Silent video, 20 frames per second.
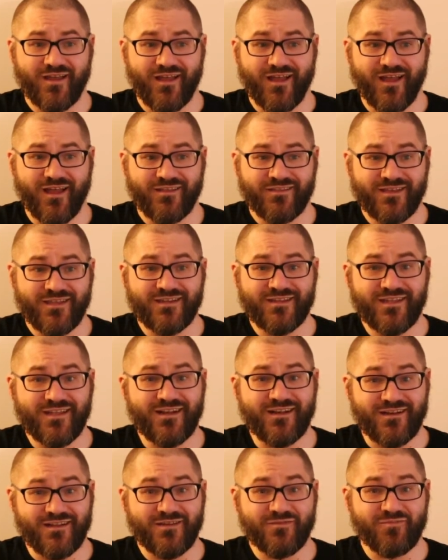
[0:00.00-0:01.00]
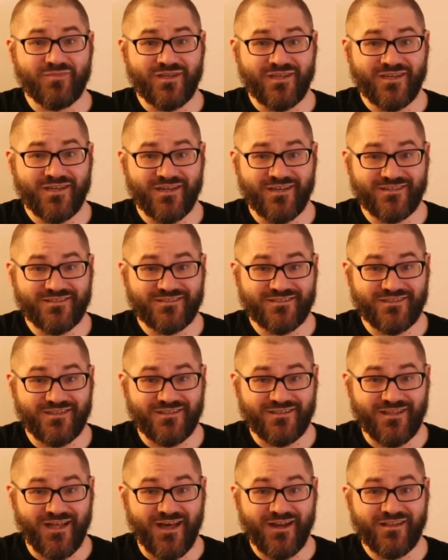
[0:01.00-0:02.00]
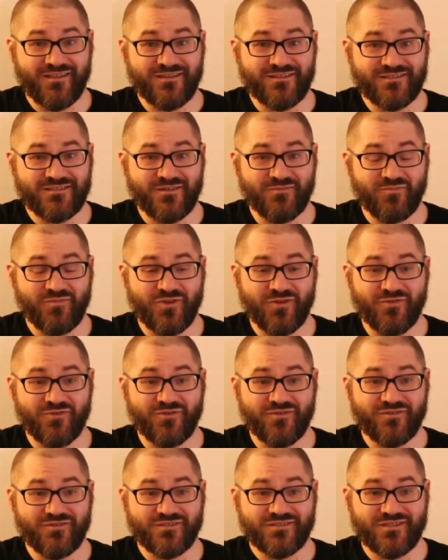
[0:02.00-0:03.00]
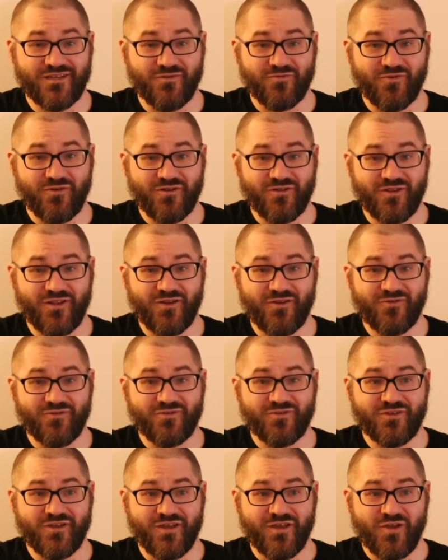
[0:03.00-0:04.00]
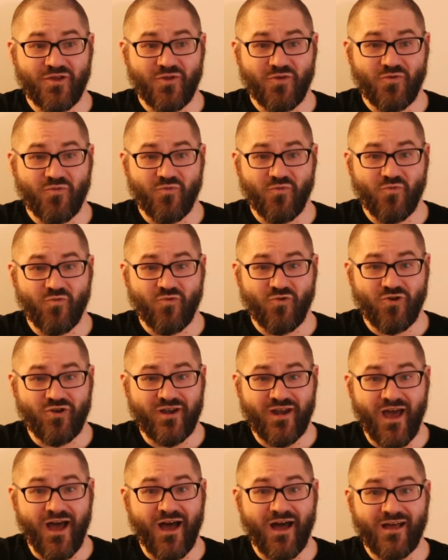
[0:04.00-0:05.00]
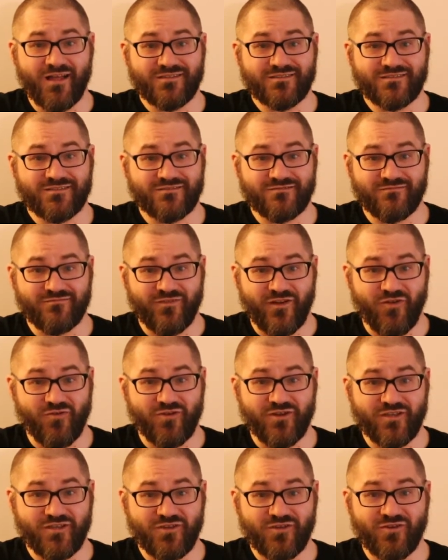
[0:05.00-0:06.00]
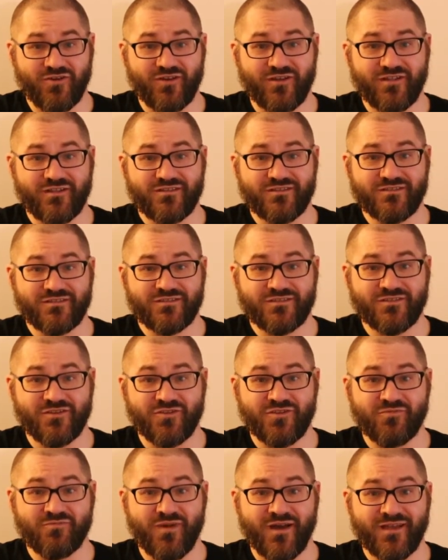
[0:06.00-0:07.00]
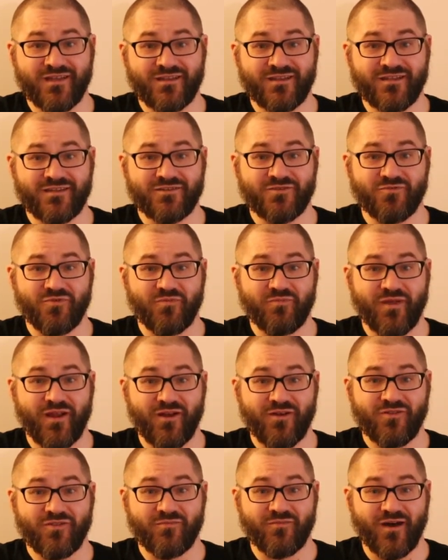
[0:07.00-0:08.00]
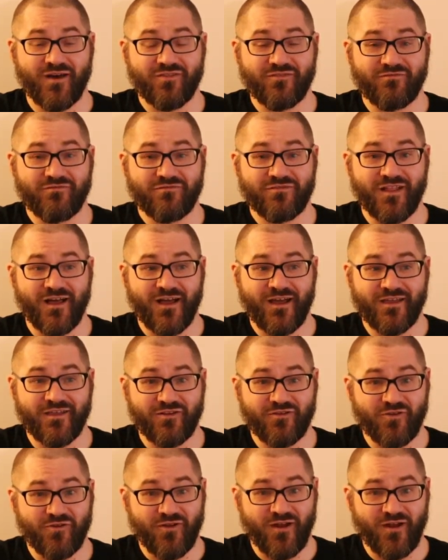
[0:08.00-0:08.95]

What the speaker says: And they needed it because a lot of these computers that were cloned were not very good, so you might need to repair them on the fly in your